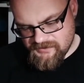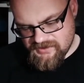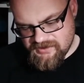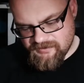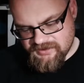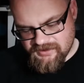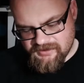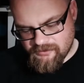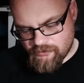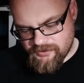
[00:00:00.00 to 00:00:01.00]
seems like
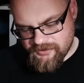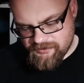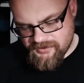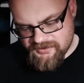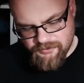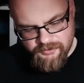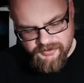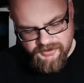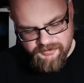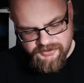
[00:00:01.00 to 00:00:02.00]
a really piss poor way
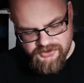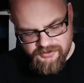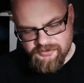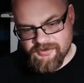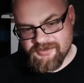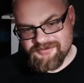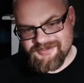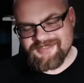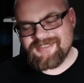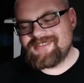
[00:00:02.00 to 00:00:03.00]
to be cheap with rounds.
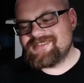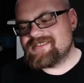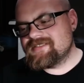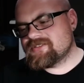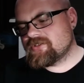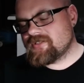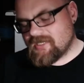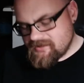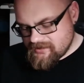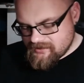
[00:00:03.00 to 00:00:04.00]
So the
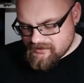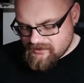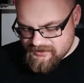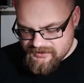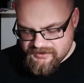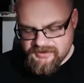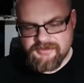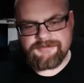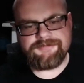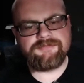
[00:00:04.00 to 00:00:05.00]
idea is
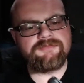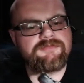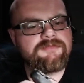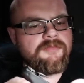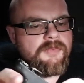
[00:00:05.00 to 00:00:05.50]
that I